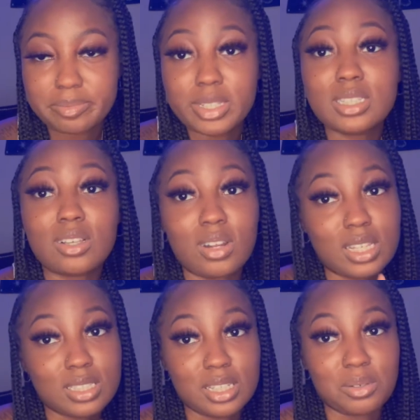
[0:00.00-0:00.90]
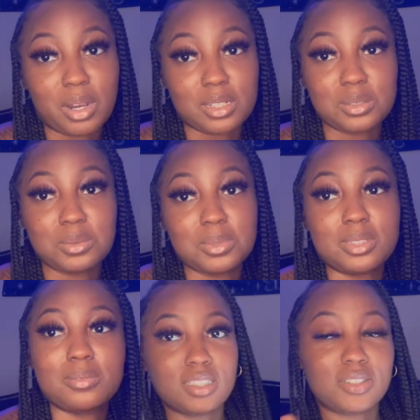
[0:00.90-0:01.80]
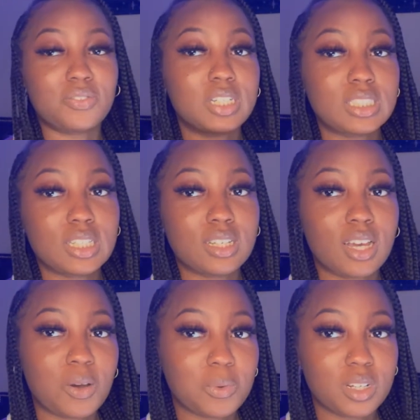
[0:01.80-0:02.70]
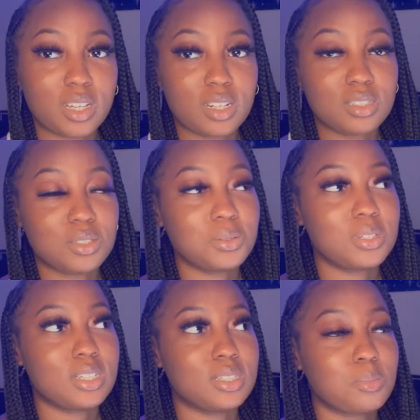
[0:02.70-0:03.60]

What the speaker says: So let's get right into it. So the first thing I want to get into is